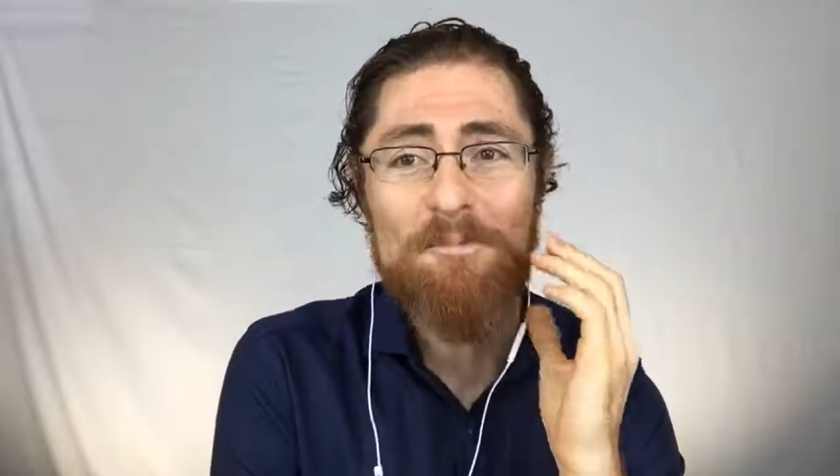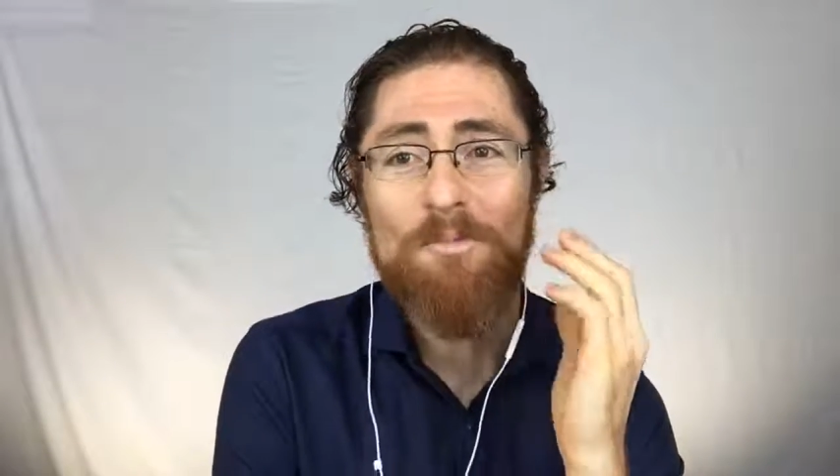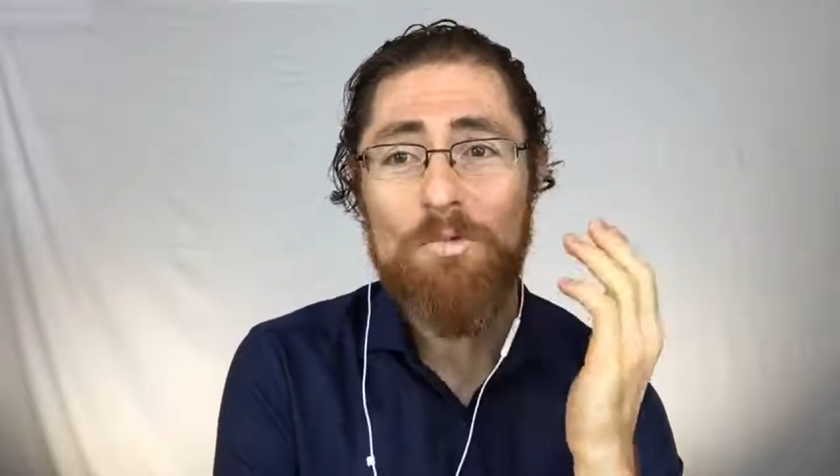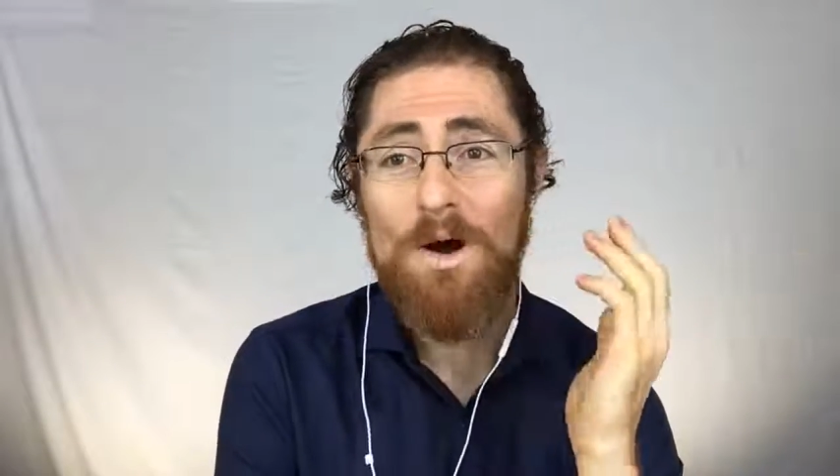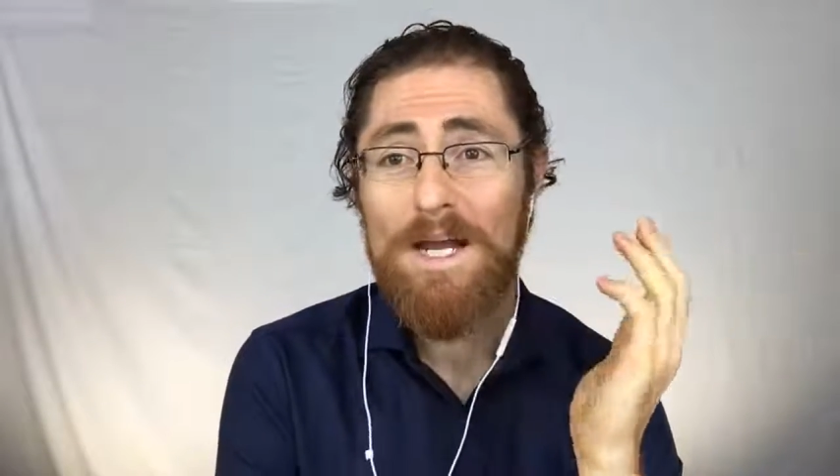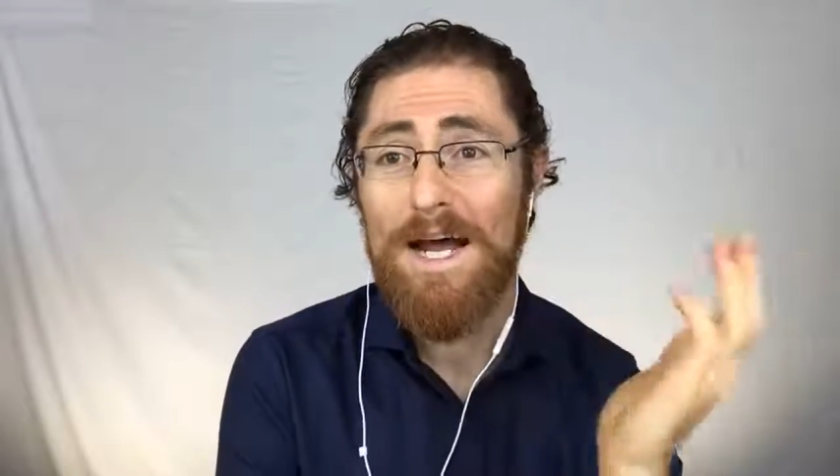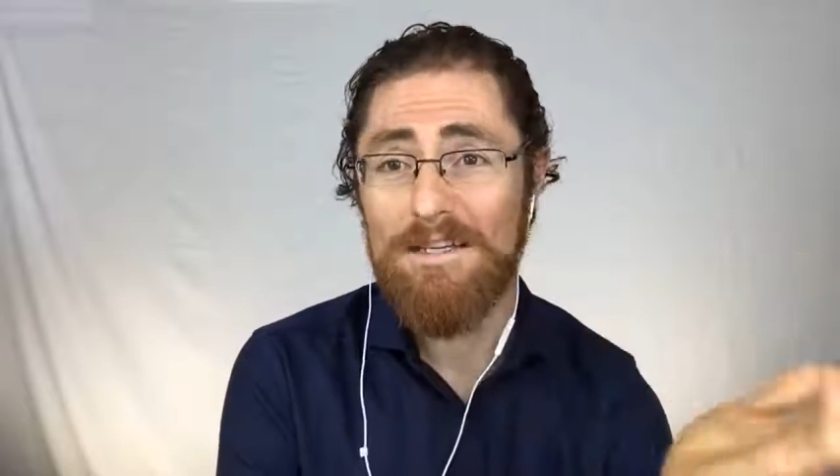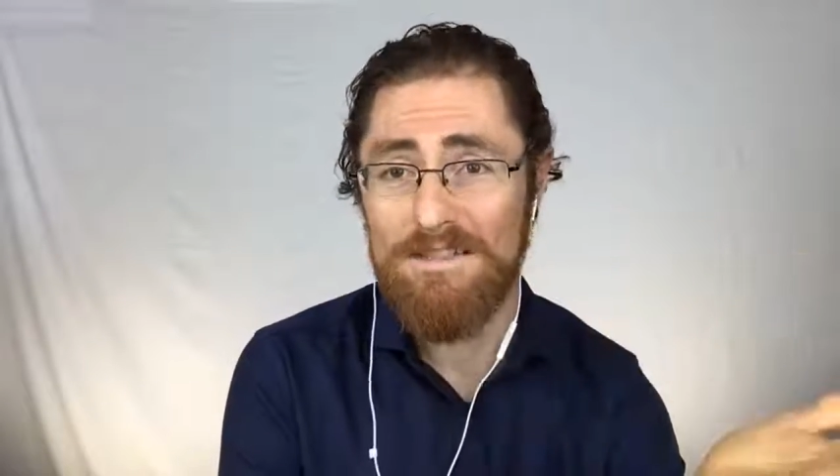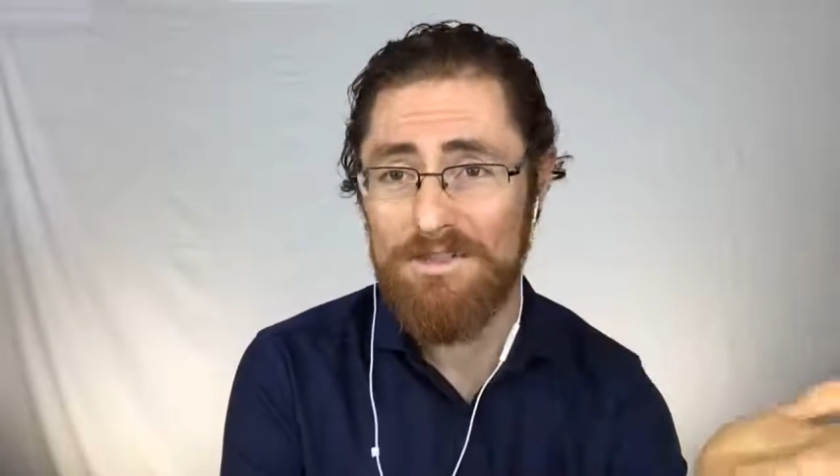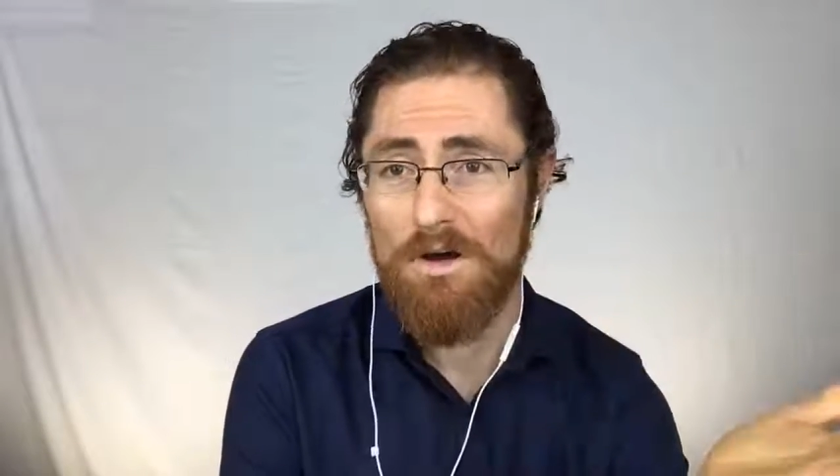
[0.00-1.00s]
What I
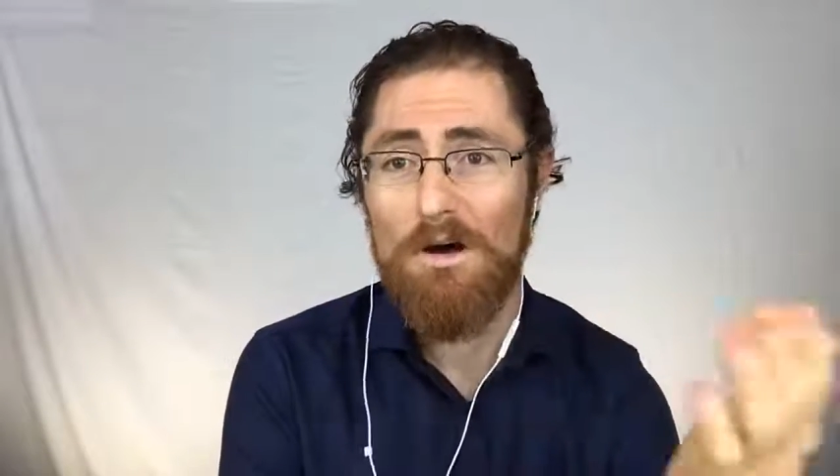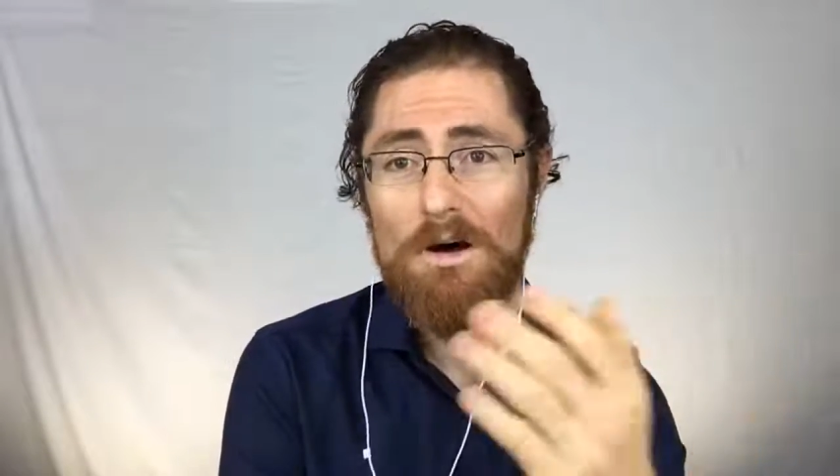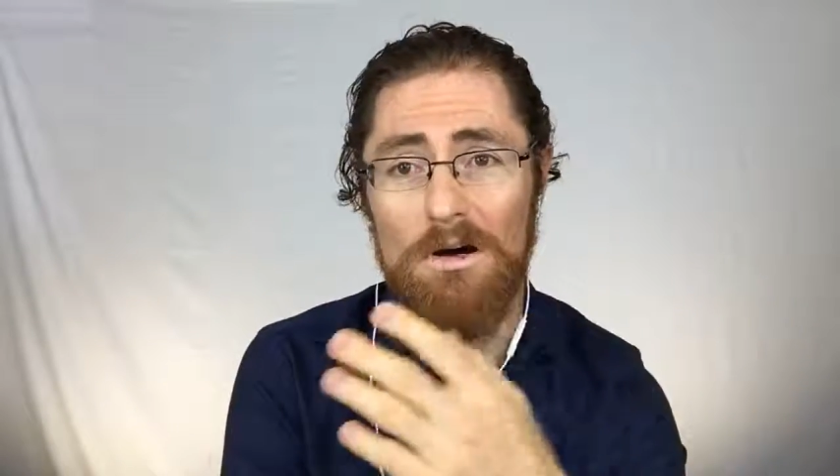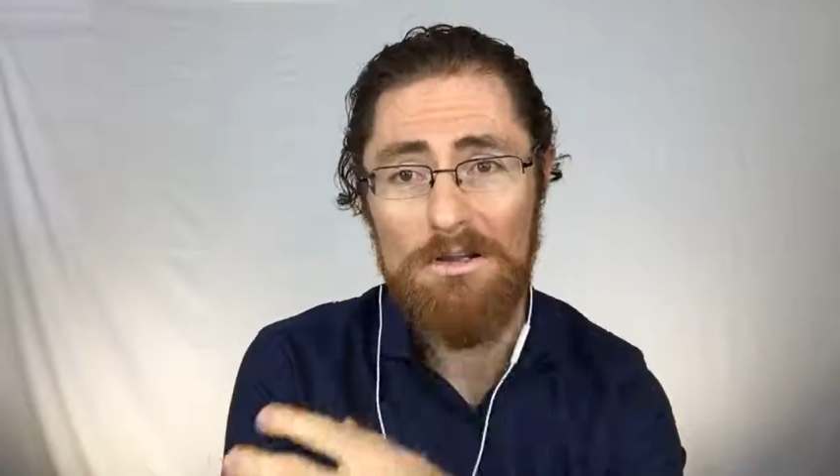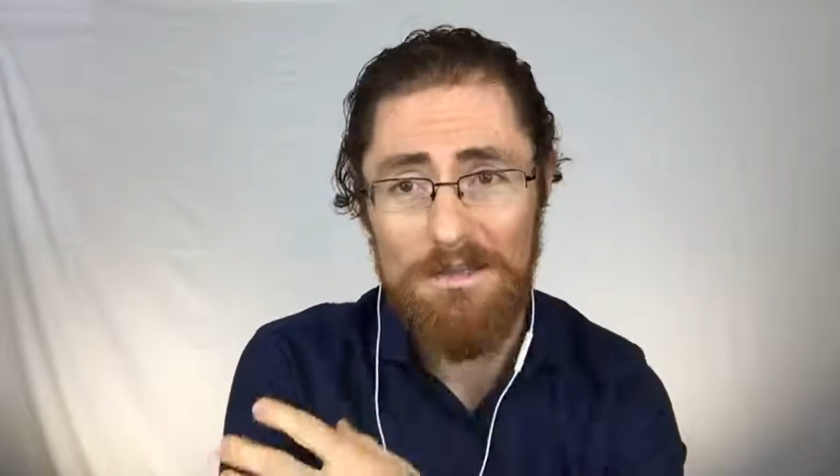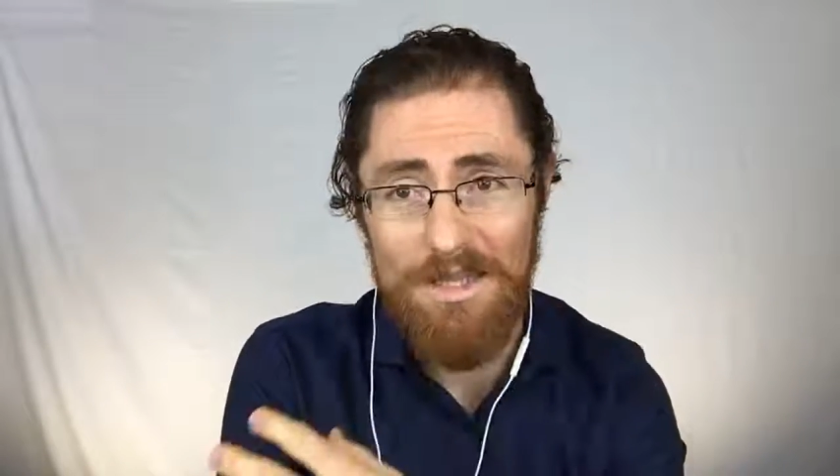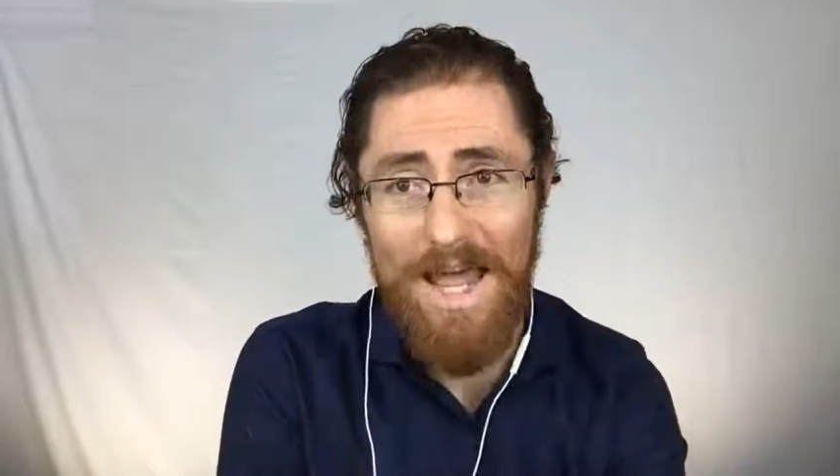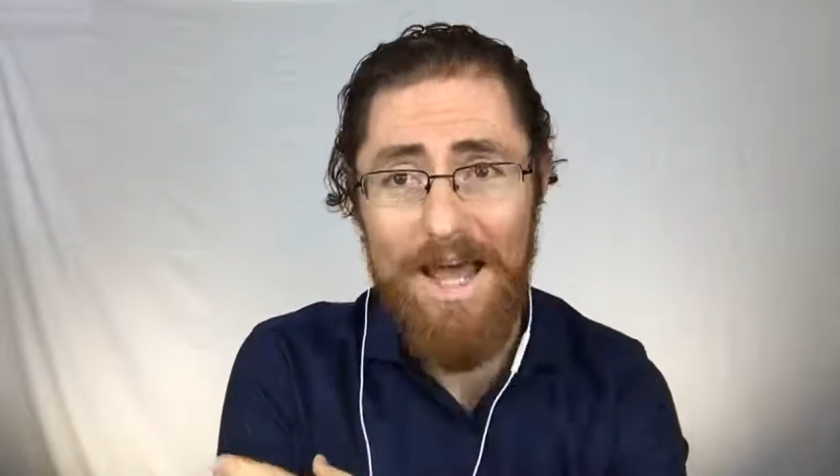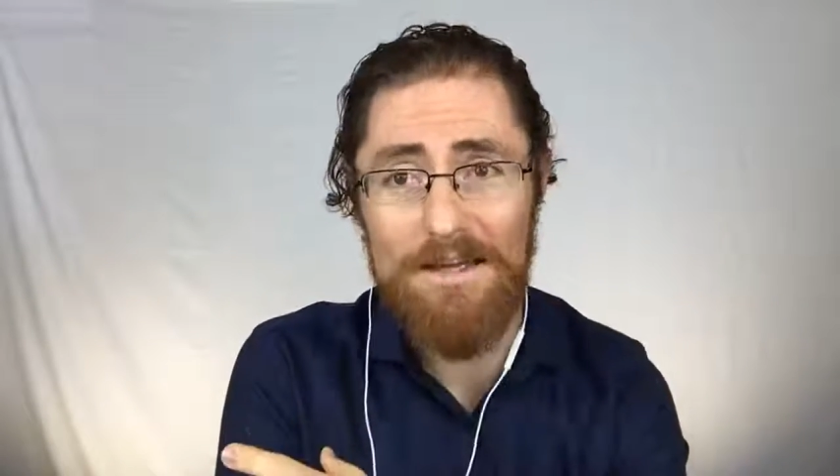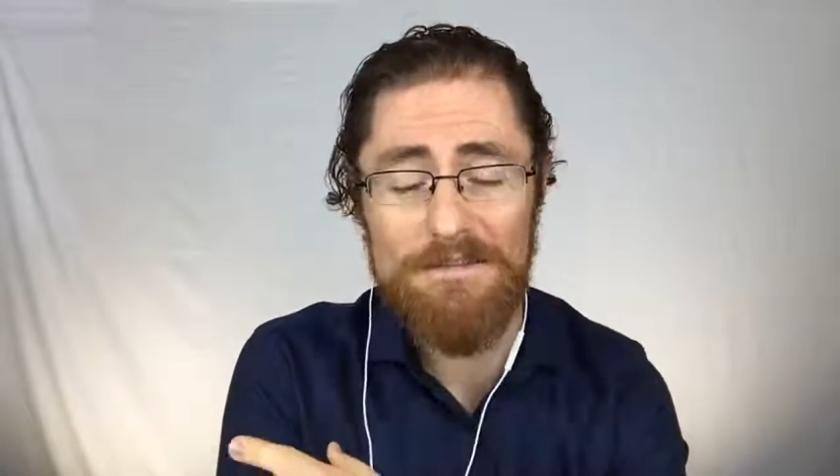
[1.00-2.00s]
saw
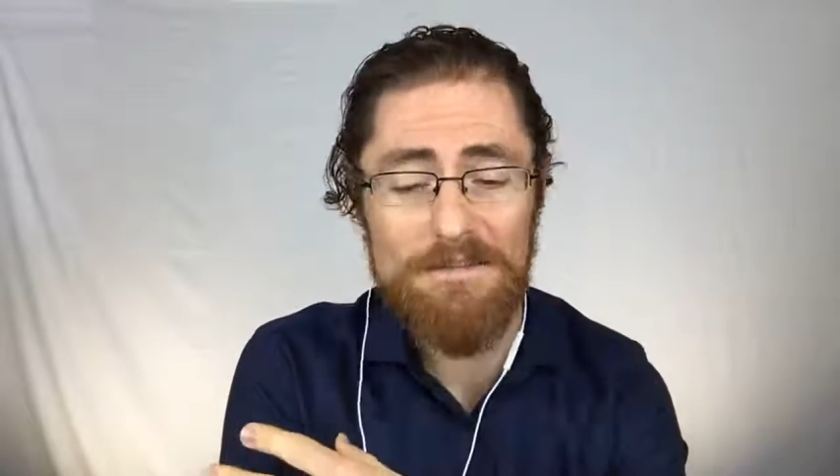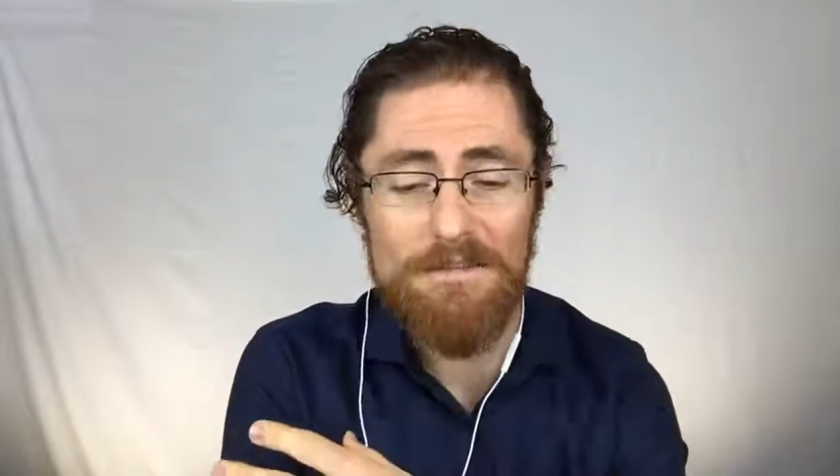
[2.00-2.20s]
last,